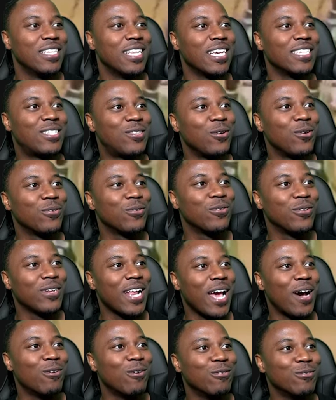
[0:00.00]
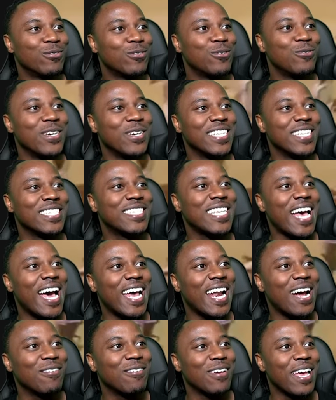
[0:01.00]
still doing that old school inside
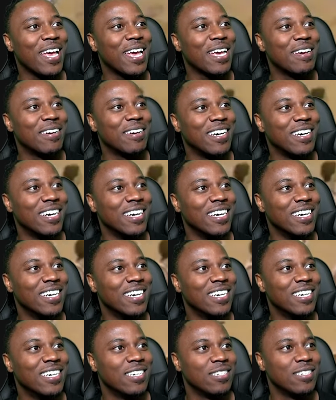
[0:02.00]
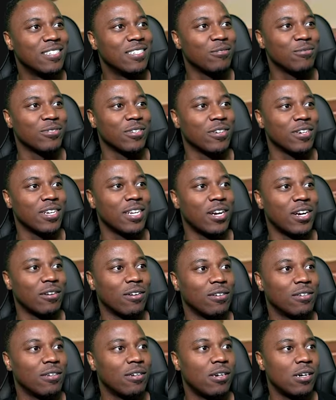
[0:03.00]
out game, huh? No sir, get off.
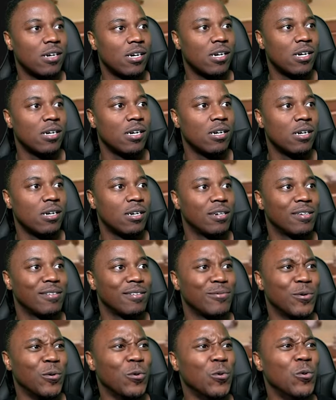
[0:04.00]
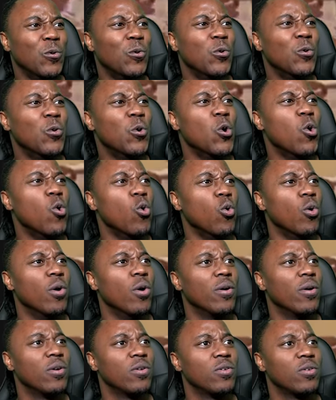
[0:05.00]
Ooh,
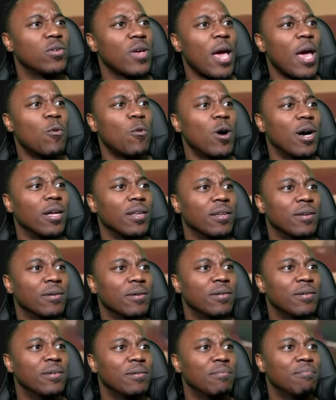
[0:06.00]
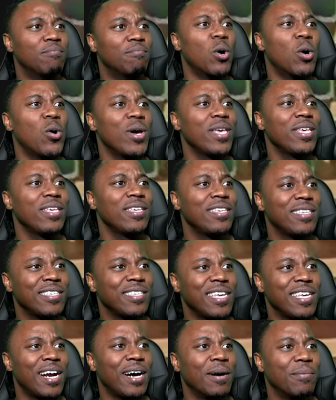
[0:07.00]
and one, boy,
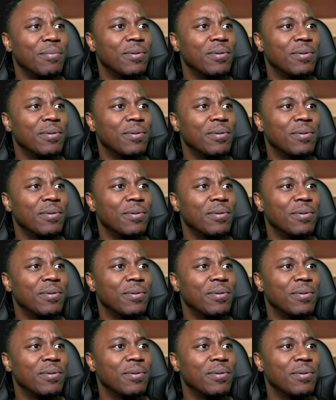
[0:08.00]
get up.